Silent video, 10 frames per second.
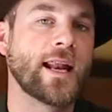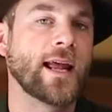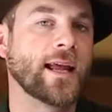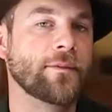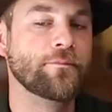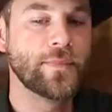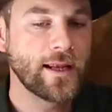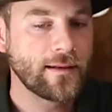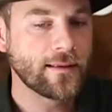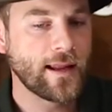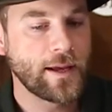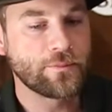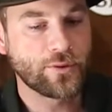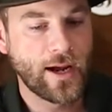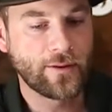a
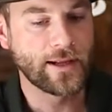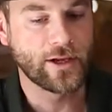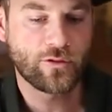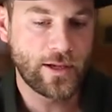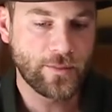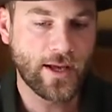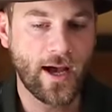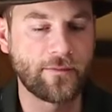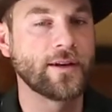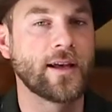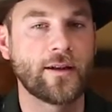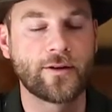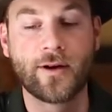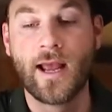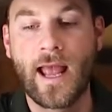mid-light brown, like creamed coffee
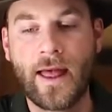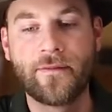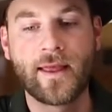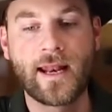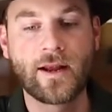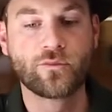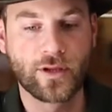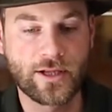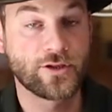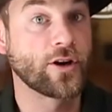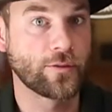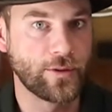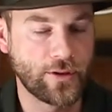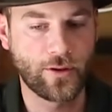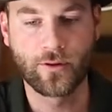color, and then a really dark
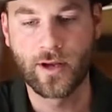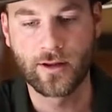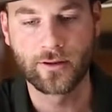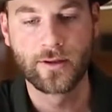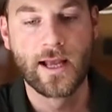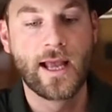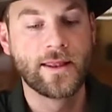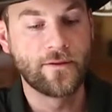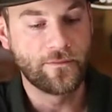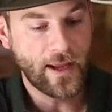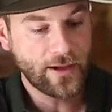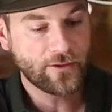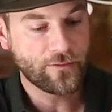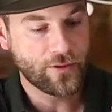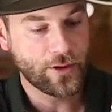Maduro color. The veins
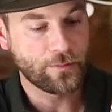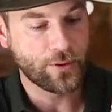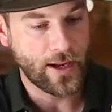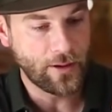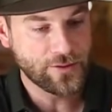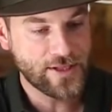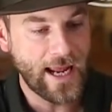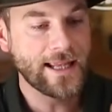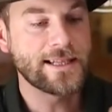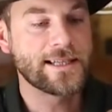are very pronounced and the